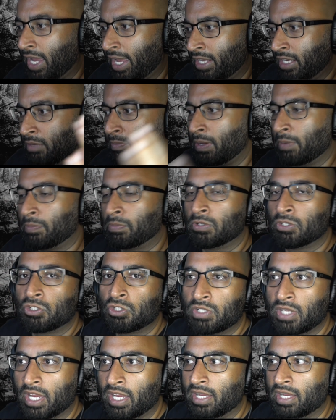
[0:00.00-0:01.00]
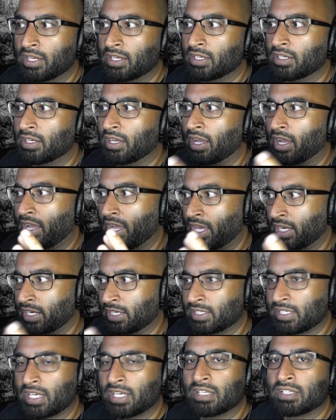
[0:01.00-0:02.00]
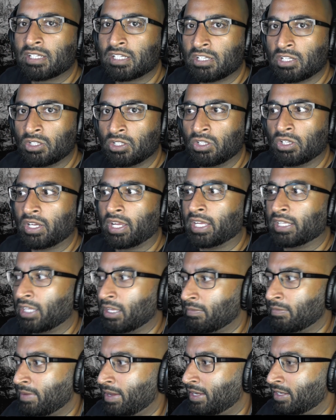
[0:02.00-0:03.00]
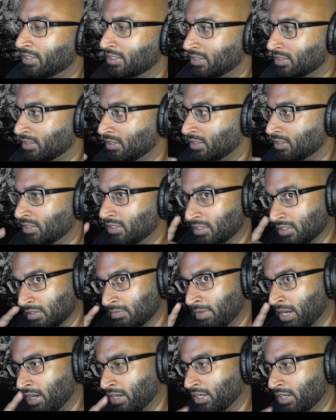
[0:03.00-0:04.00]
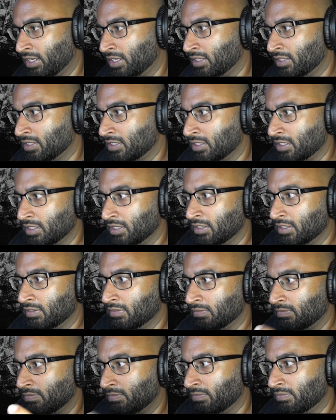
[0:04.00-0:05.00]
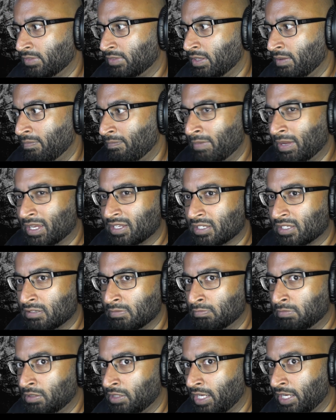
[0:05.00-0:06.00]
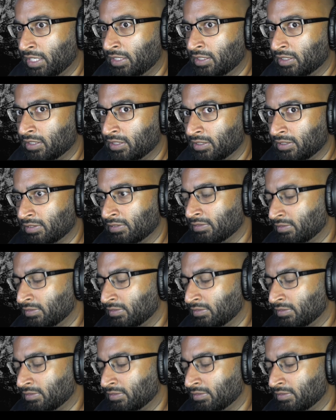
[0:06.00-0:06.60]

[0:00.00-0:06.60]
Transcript: and the people in judea had a tendency to look at them as the samaritans the the mixed blood